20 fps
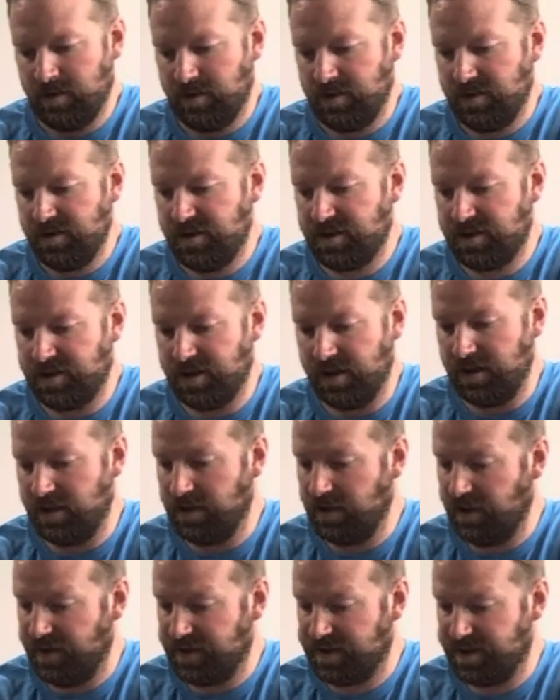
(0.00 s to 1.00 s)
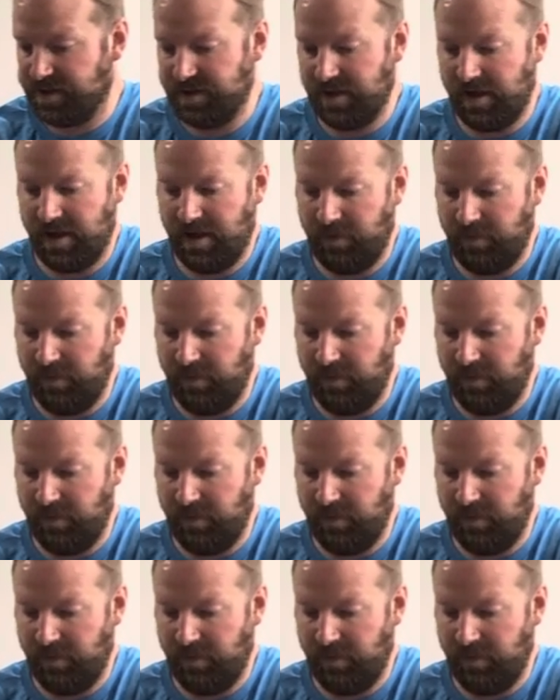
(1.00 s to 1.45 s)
She is an